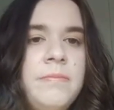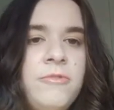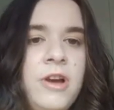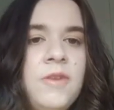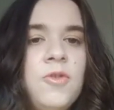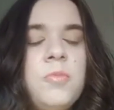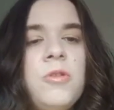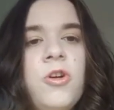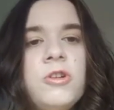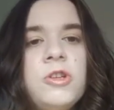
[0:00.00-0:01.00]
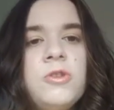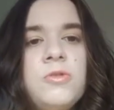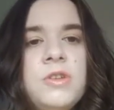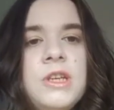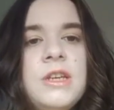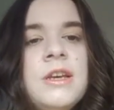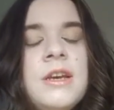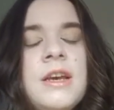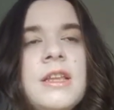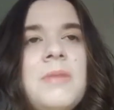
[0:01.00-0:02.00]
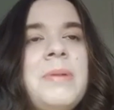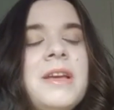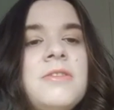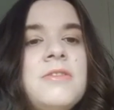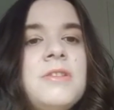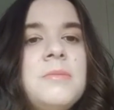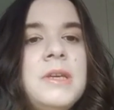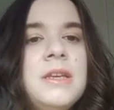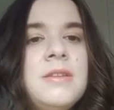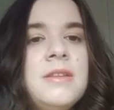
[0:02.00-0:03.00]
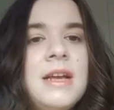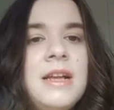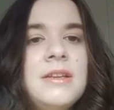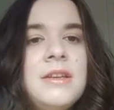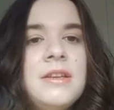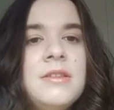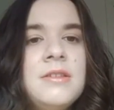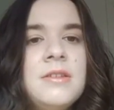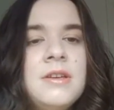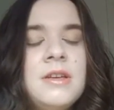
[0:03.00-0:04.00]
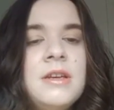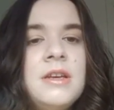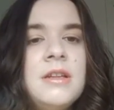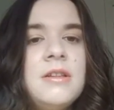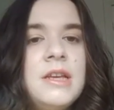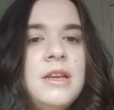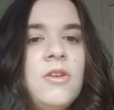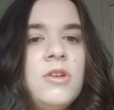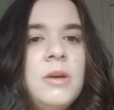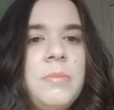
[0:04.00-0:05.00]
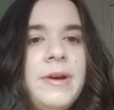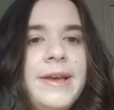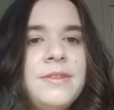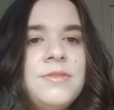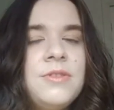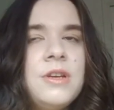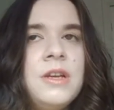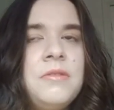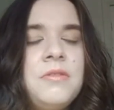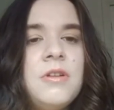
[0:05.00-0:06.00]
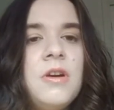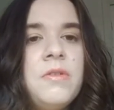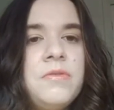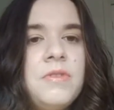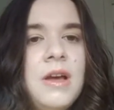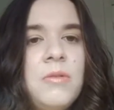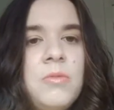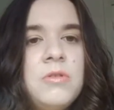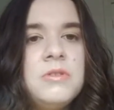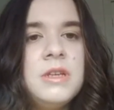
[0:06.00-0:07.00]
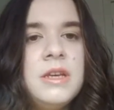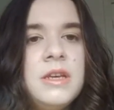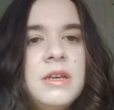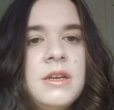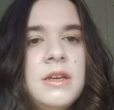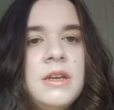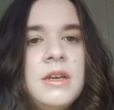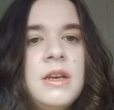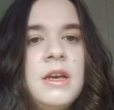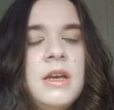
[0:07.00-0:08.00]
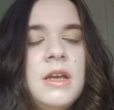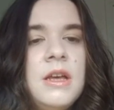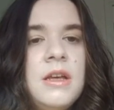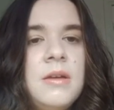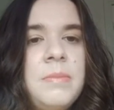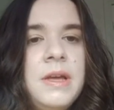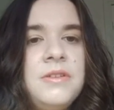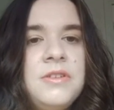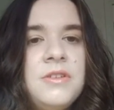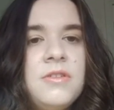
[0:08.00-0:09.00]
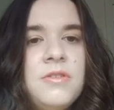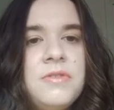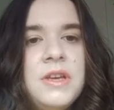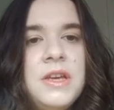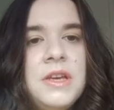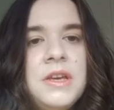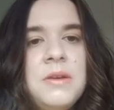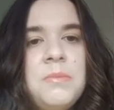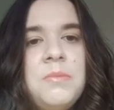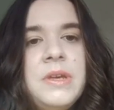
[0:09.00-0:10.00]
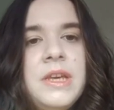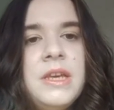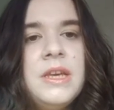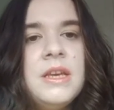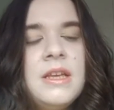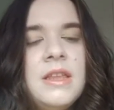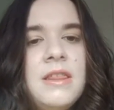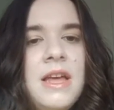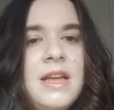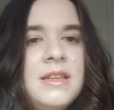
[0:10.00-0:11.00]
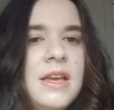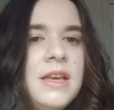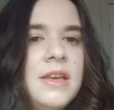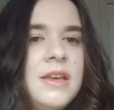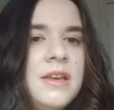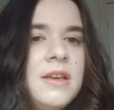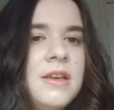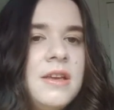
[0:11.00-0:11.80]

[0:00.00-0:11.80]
travel blog, you'll see the pictures of me standing like on a bridge and stuff. That was a picture of me that night.